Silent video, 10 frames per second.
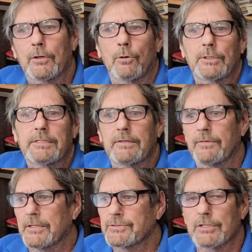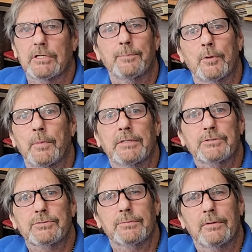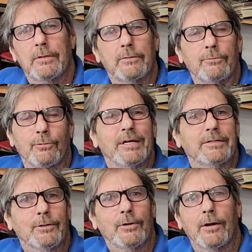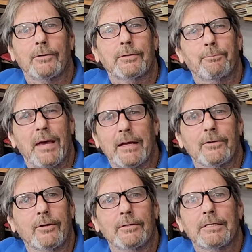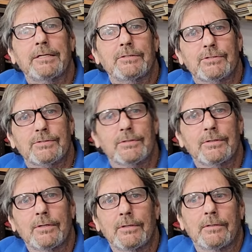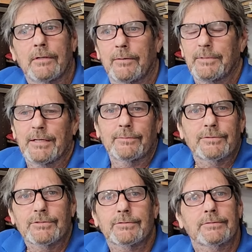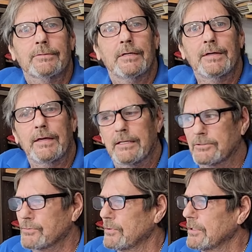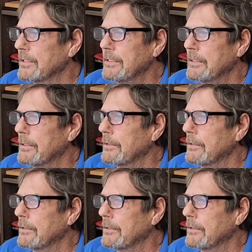they're only giving us a couple months rent back on our lease. I mean, it's really